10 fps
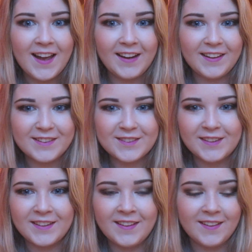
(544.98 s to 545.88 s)

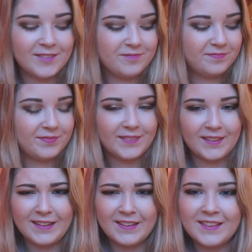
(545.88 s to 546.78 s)
literally,
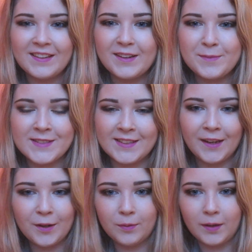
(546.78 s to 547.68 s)
like you think I'd be
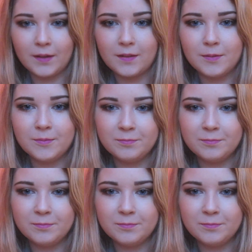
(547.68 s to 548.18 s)
saying, or like